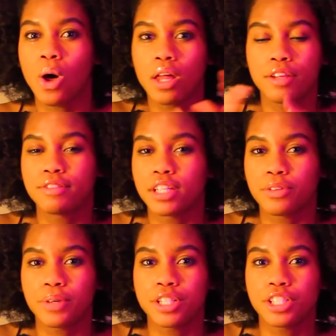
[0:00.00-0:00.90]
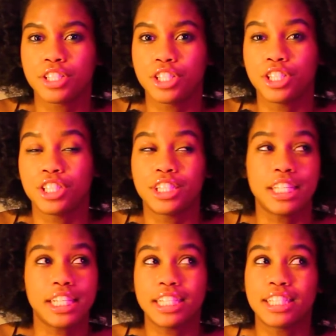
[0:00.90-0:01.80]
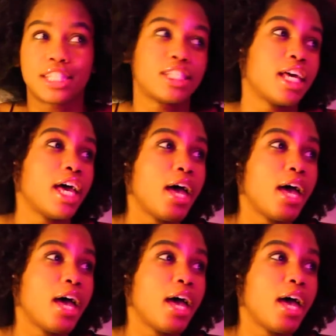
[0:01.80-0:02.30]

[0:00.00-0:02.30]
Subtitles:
all of Generation Z's